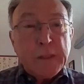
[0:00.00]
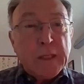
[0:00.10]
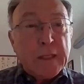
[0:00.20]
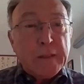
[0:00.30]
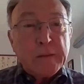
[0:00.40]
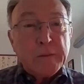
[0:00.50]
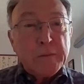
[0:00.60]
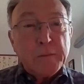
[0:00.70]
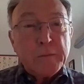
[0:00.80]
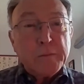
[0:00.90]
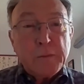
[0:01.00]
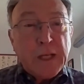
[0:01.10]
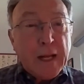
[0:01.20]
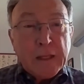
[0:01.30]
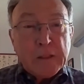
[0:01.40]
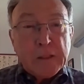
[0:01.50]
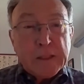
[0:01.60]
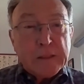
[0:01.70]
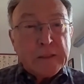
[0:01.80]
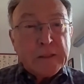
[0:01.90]
um,
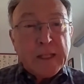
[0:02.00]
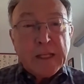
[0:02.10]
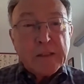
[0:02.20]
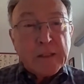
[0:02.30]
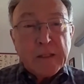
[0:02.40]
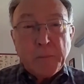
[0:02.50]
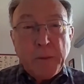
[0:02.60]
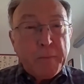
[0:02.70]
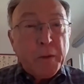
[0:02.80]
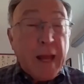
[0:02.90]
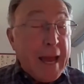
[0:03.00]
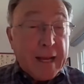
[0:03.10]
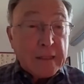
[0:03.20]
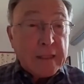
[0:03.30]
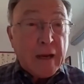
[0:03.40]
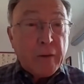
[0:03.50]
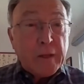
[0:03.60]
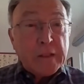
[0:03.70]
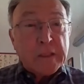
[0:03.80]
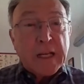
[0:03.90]
challenges, things that people act out
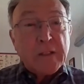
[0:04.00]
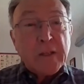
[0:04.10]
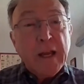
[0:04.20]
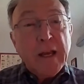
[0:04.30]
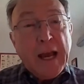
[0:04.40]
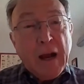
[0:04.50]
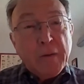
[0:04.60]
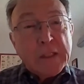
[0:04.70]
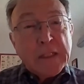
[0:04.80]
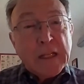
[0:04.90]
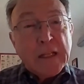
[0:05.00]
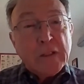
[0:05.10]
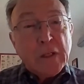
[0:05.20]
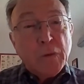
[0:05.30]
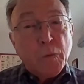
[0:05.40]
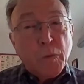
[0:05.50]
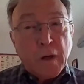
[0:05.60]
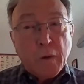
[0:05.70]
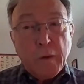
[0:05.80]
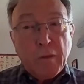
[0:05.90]
and such. How is it that you
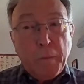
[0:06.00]
work with